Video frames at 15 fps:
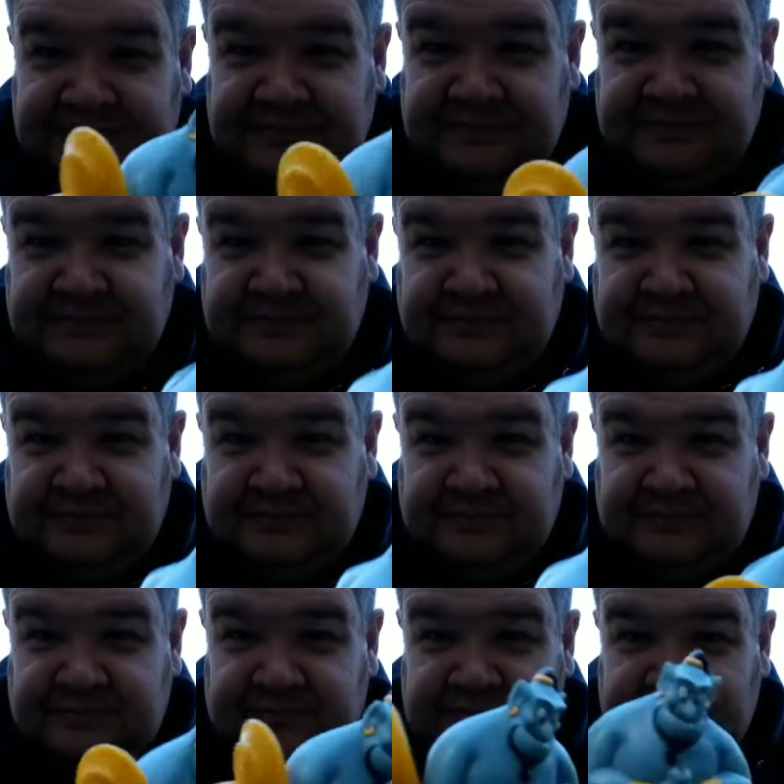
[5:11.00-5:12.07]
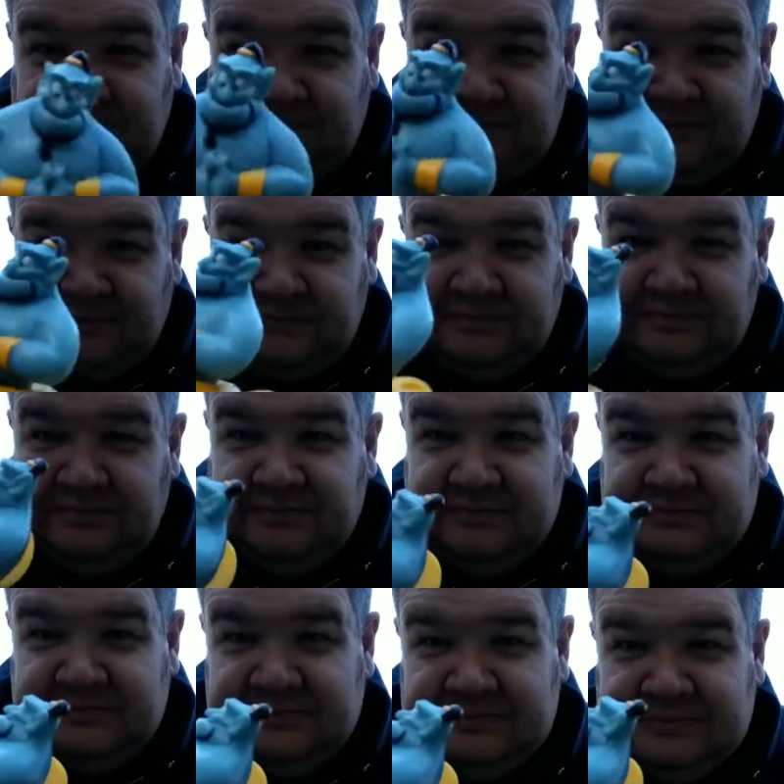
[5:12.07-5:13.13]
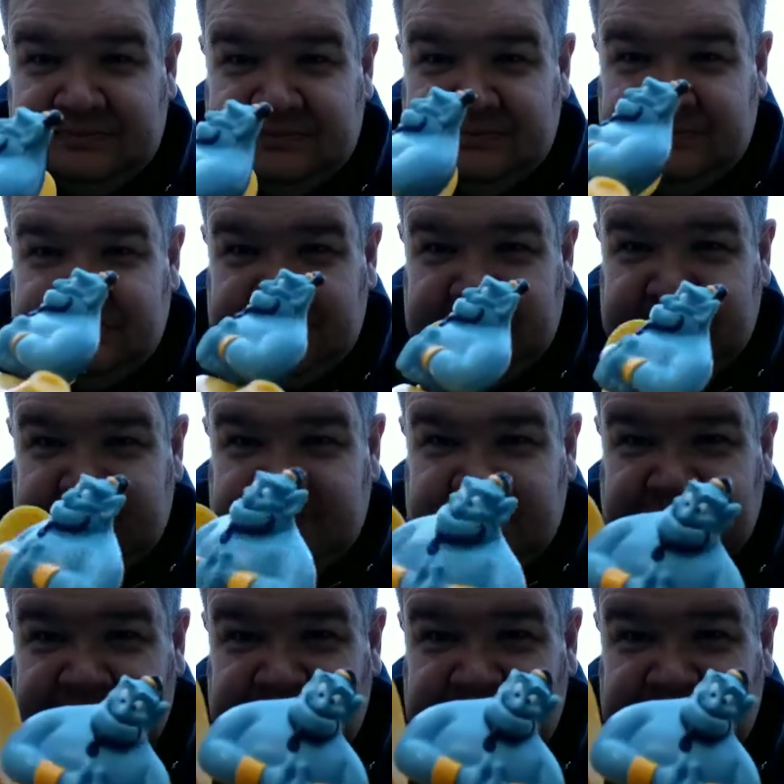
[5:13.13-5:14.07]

[no speech]